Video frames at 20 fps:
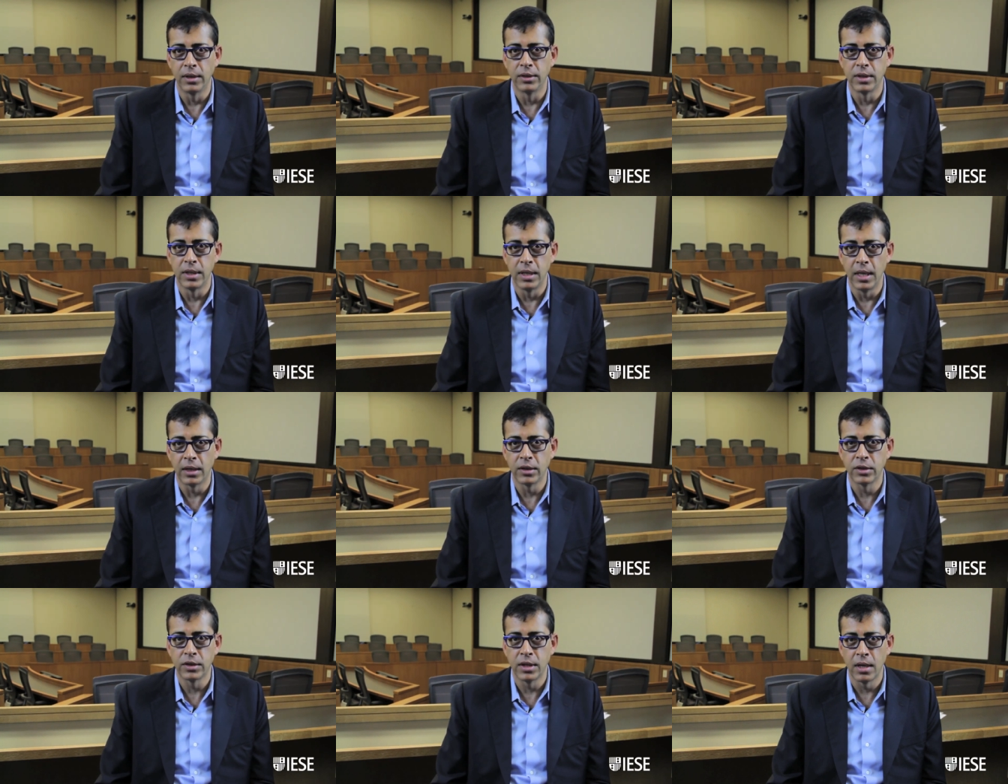is
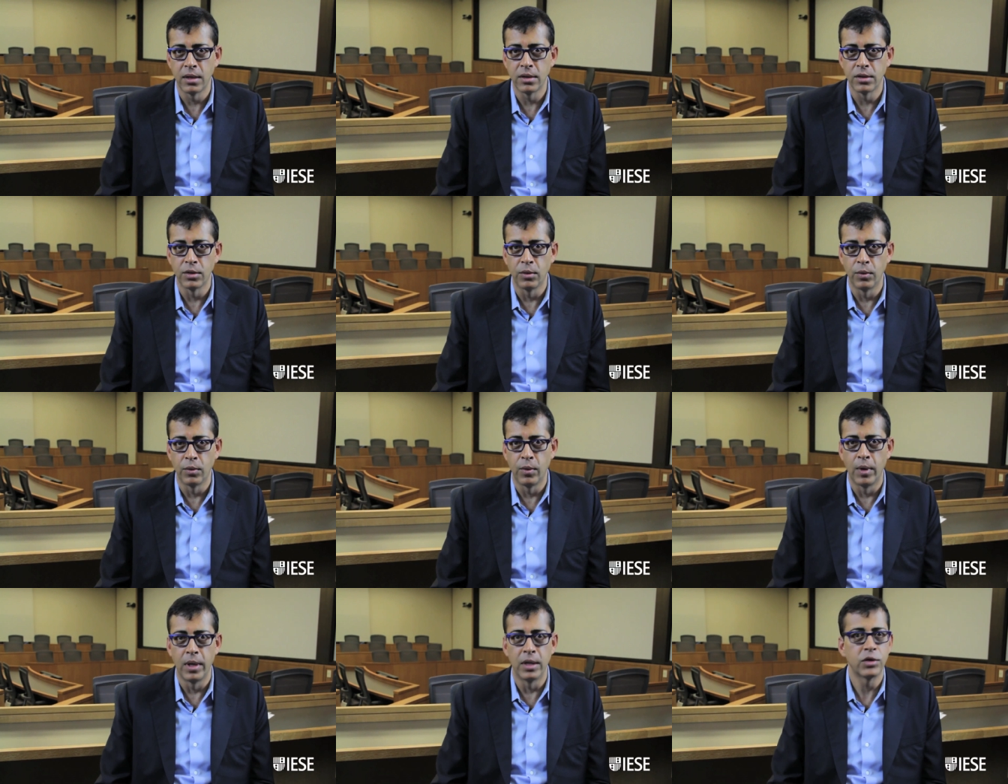the extent
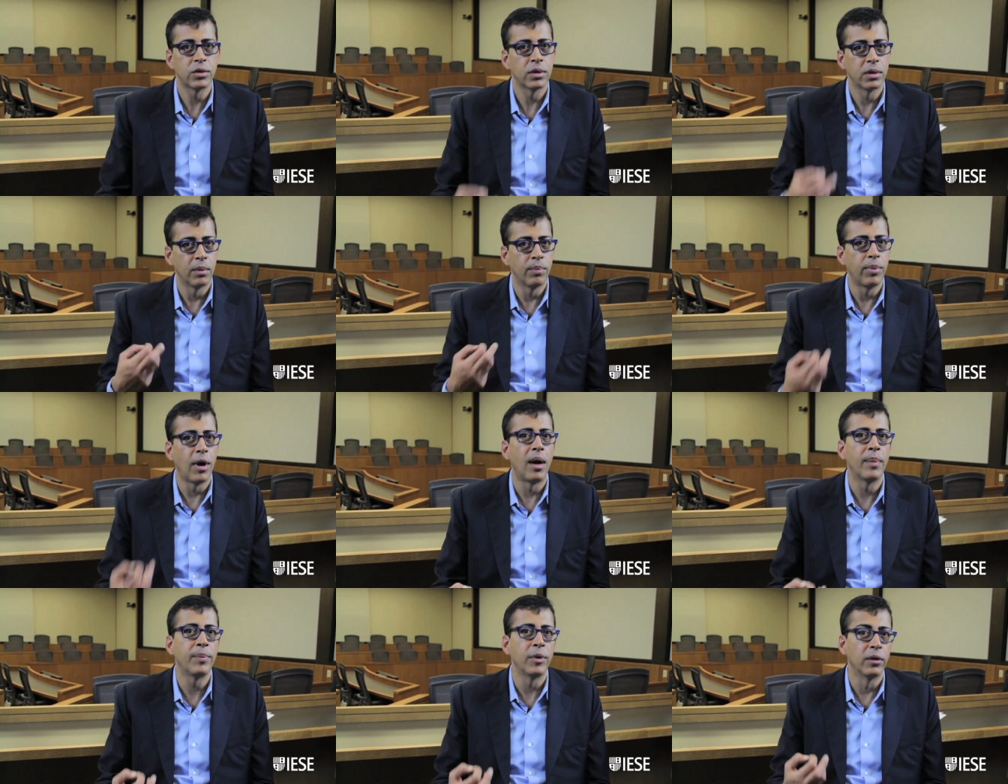to which the
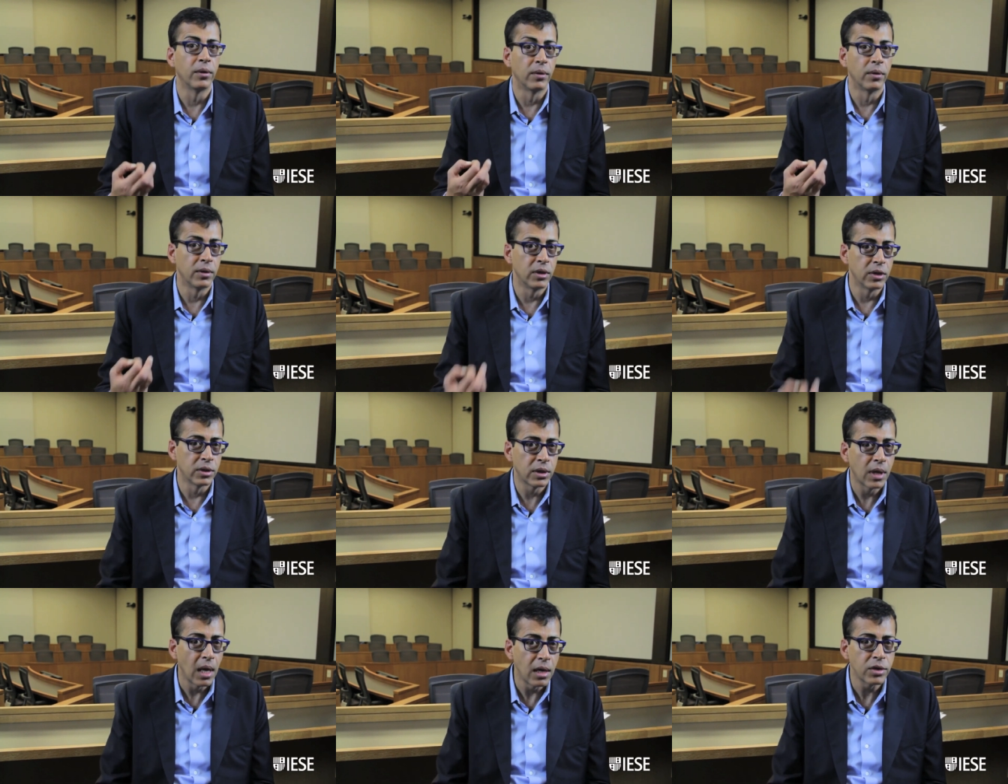popular
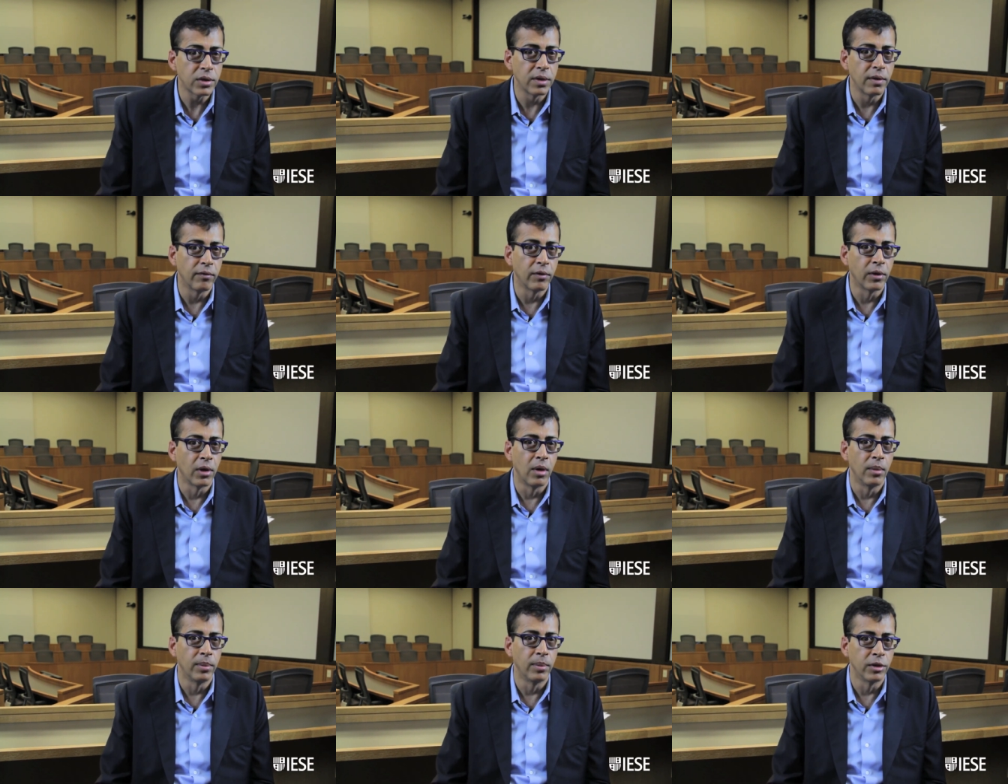discussion of
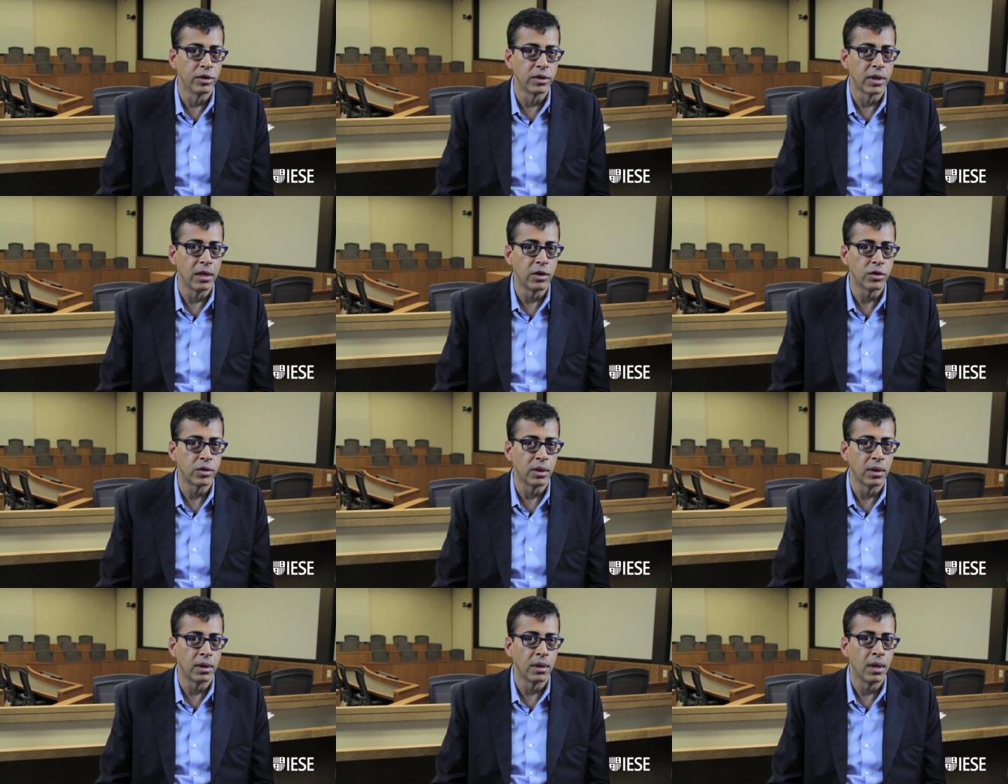
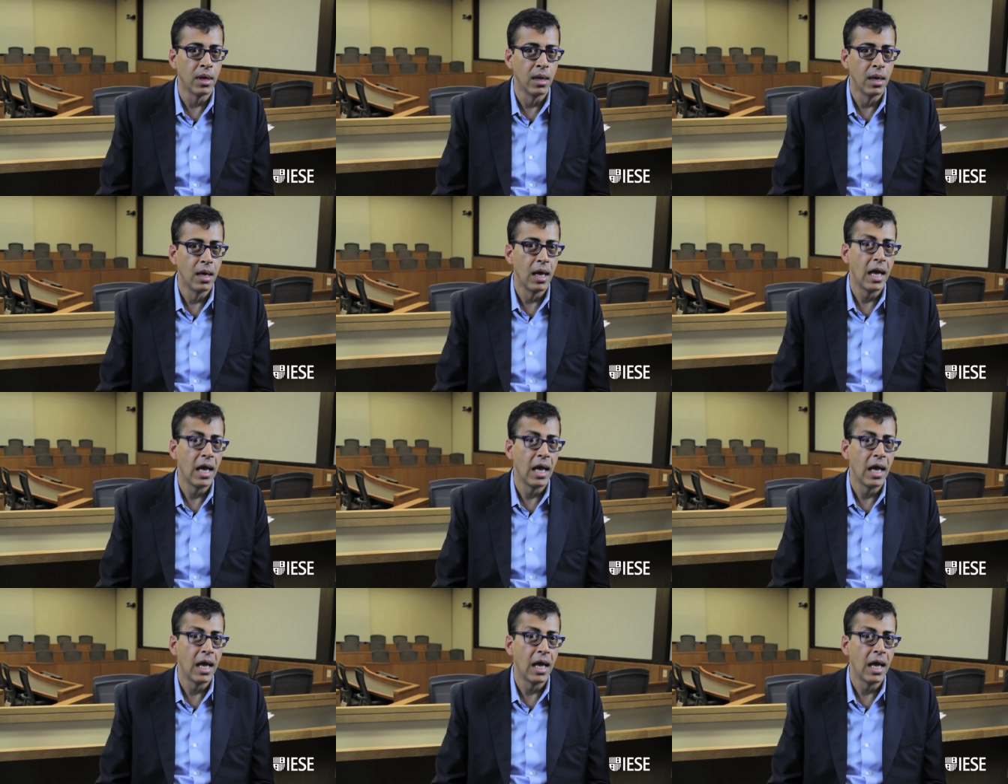globalization